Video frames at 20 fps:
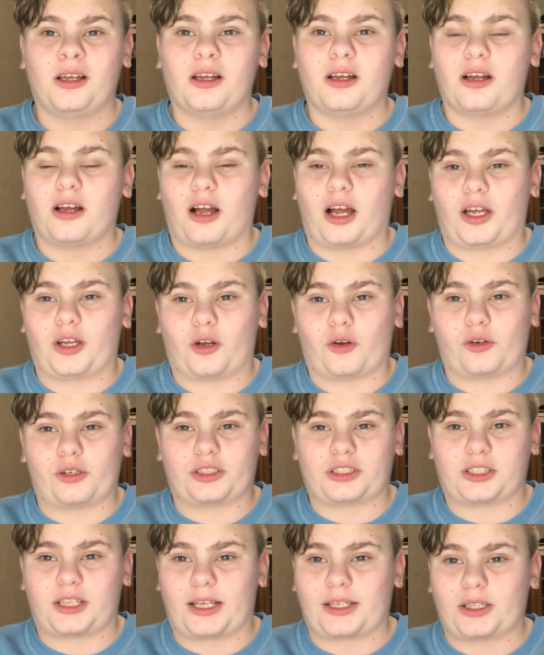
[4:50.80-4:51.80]
I
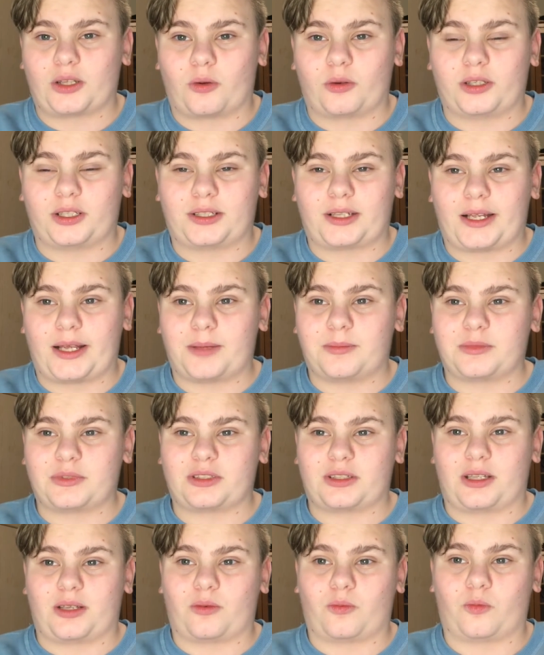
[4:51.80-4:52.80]
always like going to games
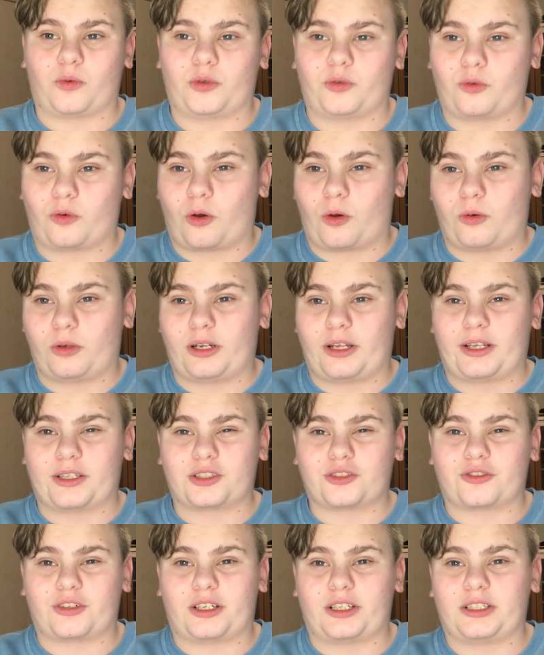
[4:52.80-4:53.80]
that would go to
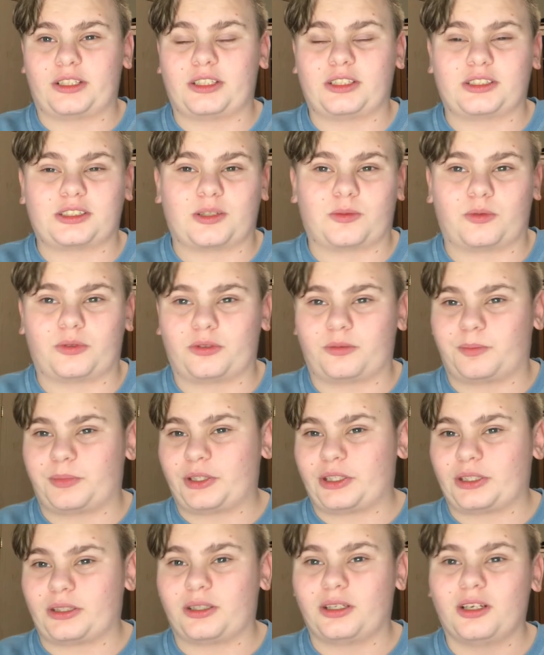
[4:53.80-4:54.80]
extra innings, that would
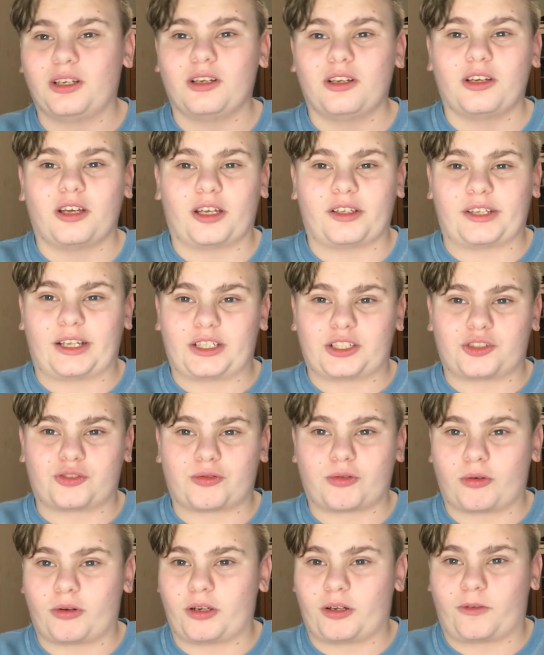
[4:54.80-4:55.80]
be an
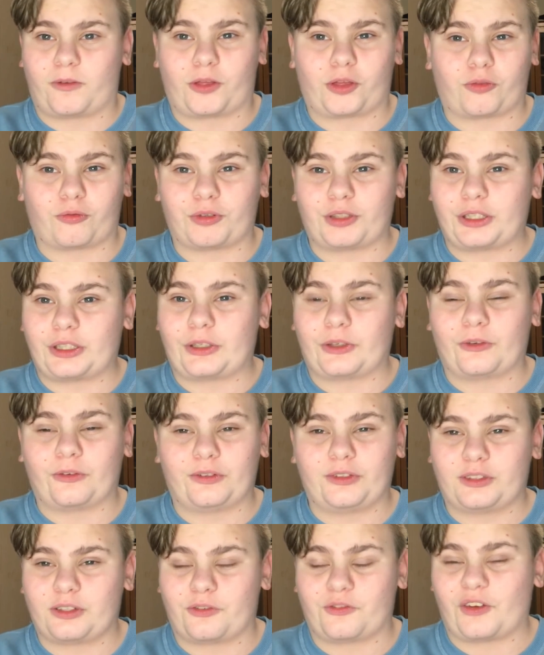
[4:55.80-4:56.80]
extra 3
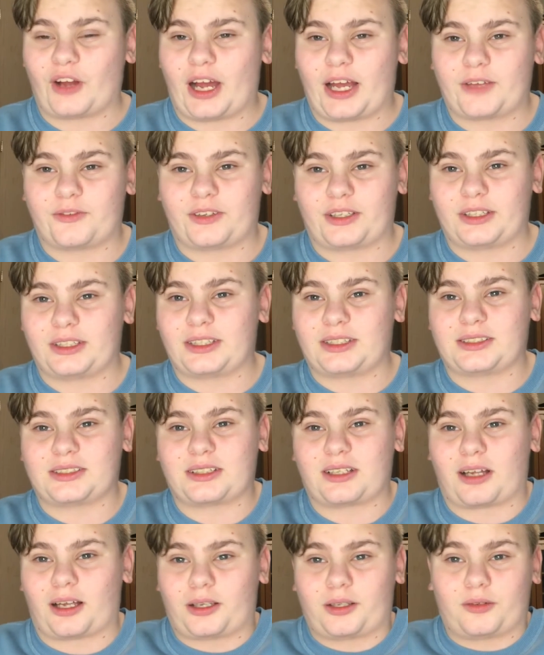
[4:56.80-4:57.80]
to 5 innings.
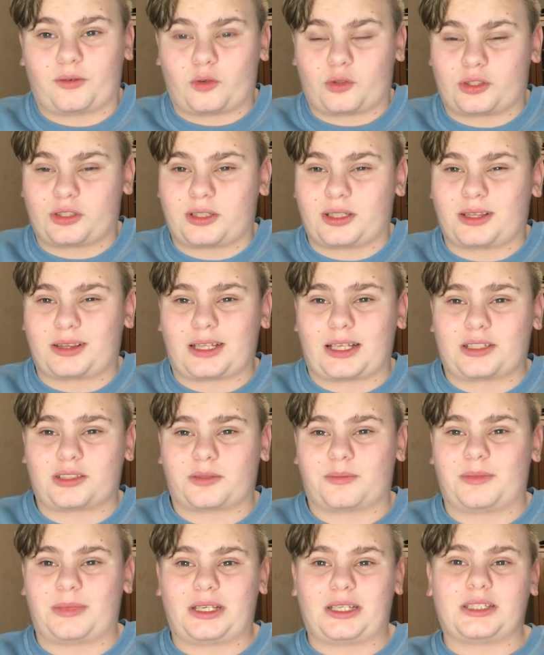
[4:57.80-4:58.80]
I always think that's
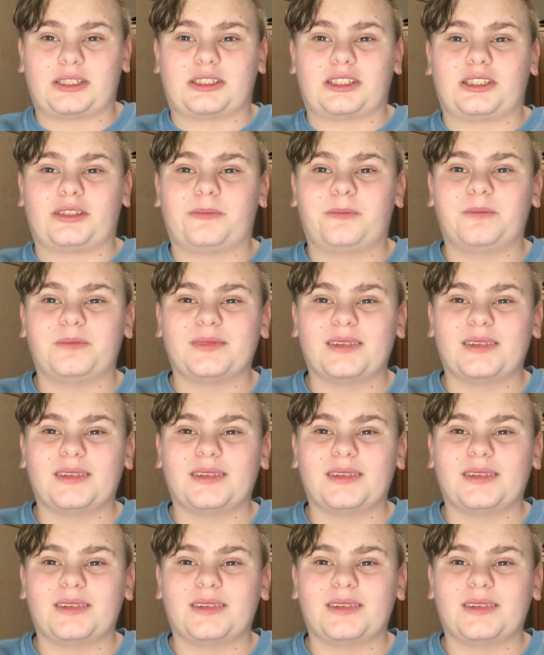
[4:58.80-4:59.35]
amazing.